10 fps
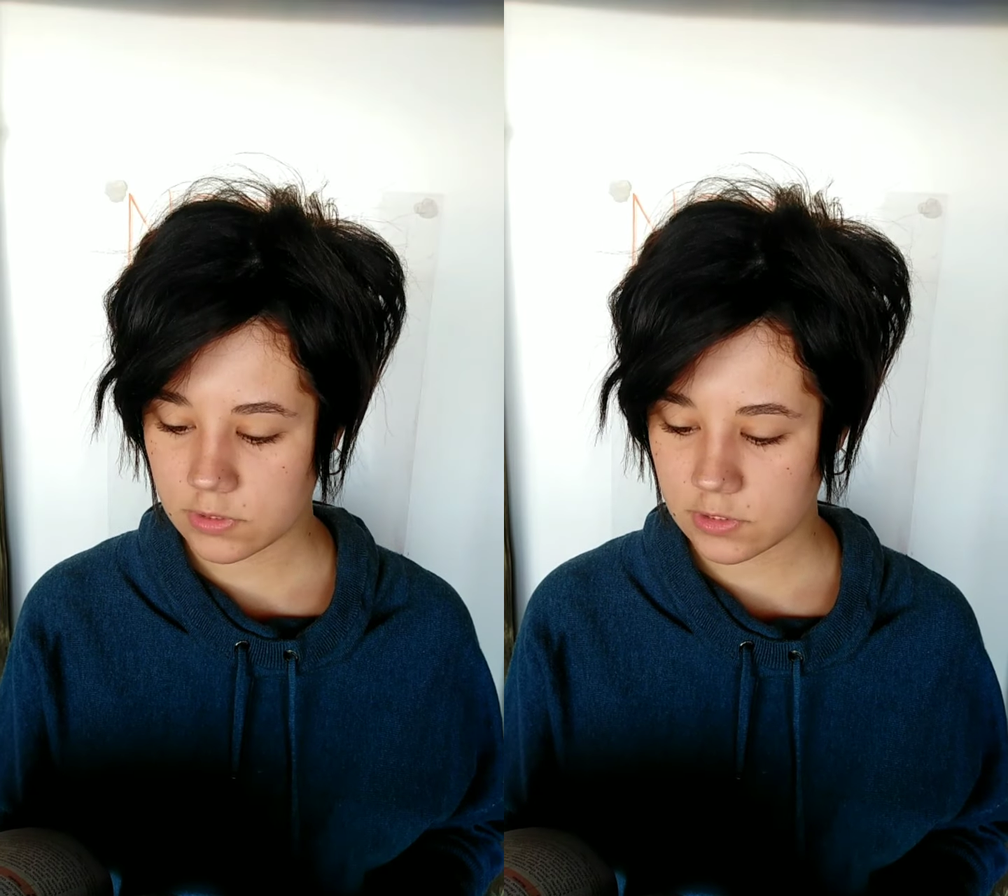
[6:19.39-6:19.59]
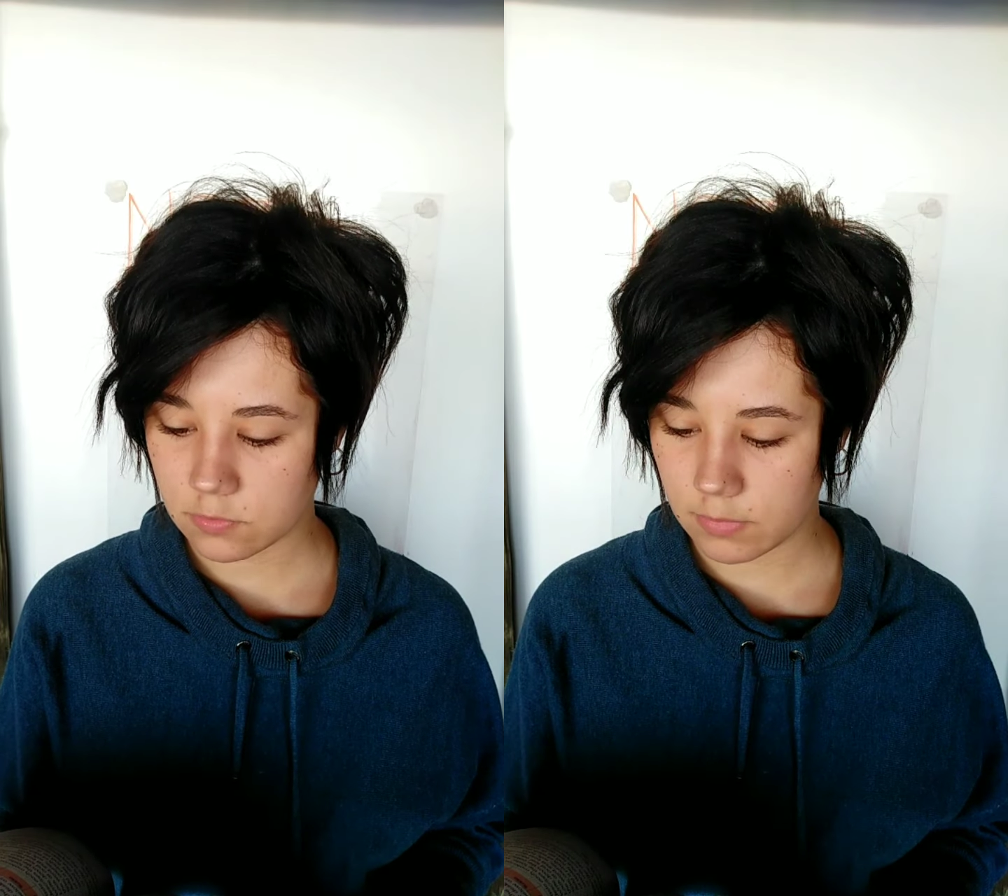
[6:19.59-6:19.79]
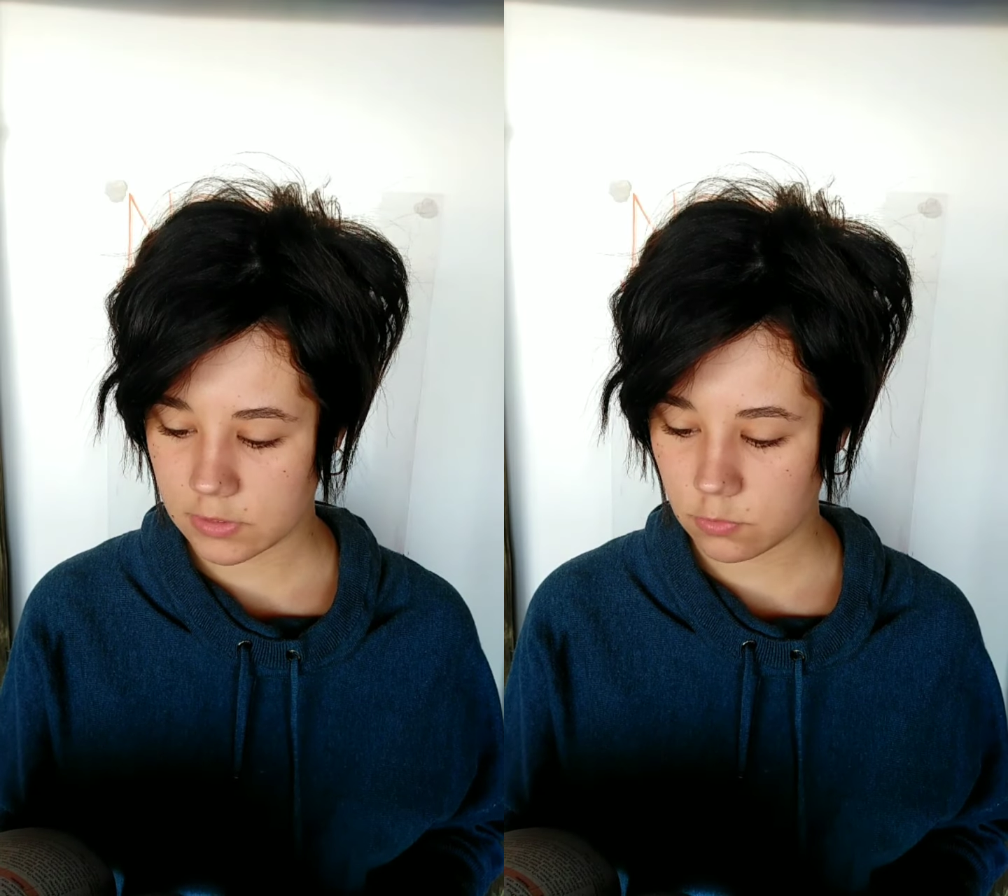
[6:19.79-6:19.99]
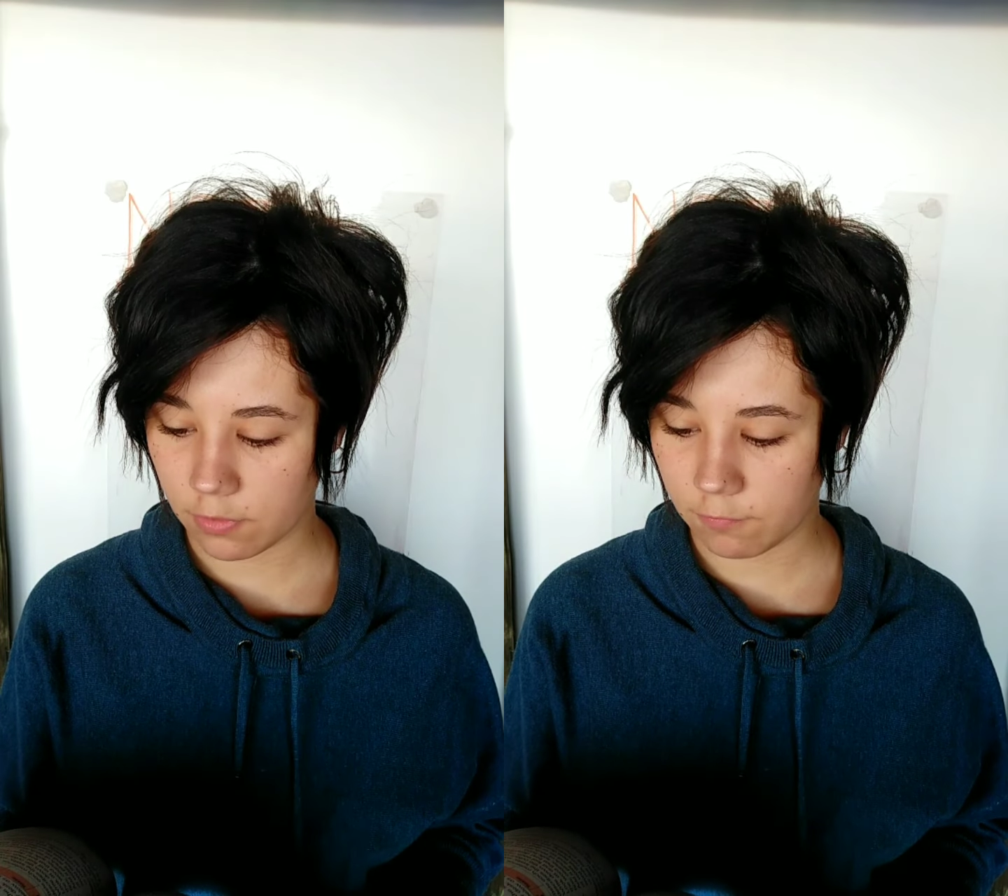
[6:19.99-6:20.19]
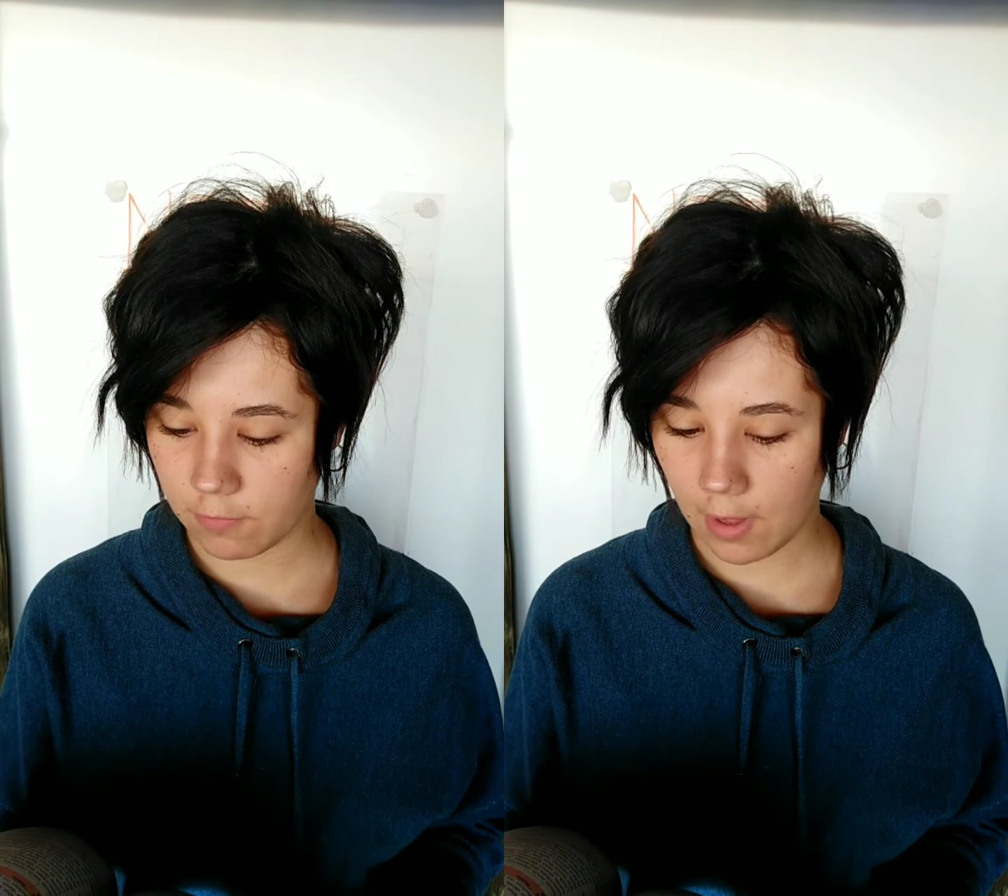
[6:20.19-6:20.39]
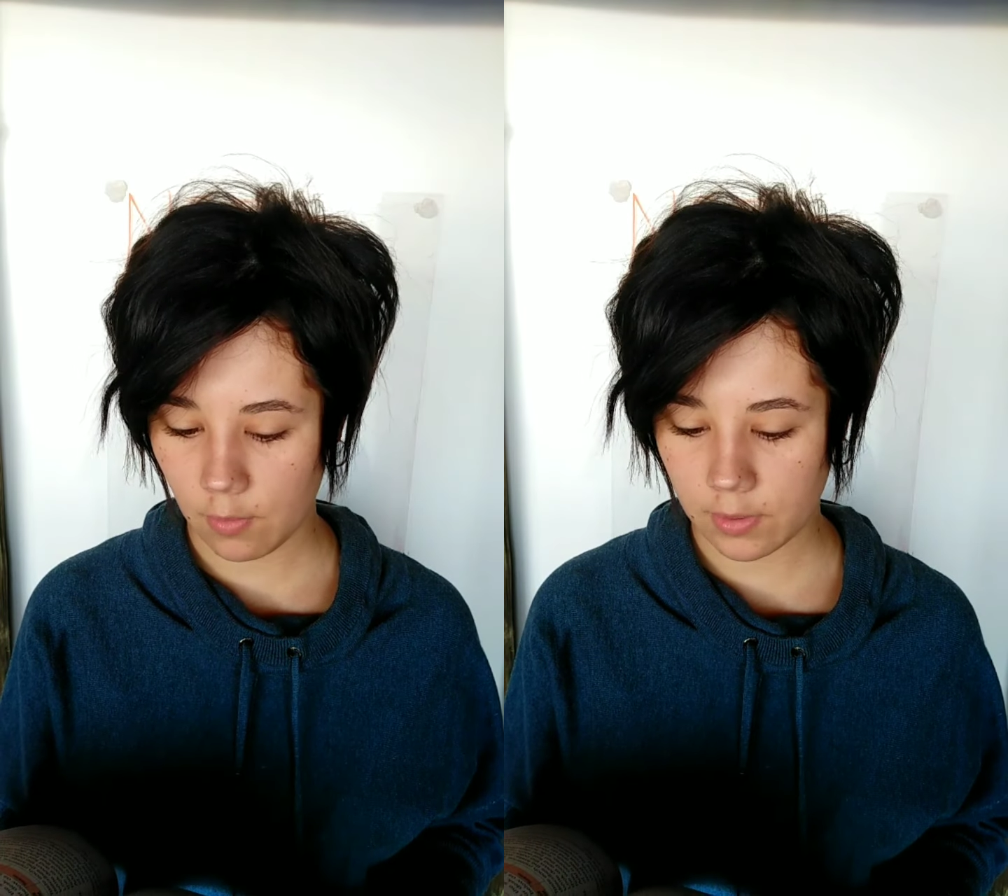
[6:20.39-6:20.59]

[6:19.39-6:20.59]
is mixed with flour,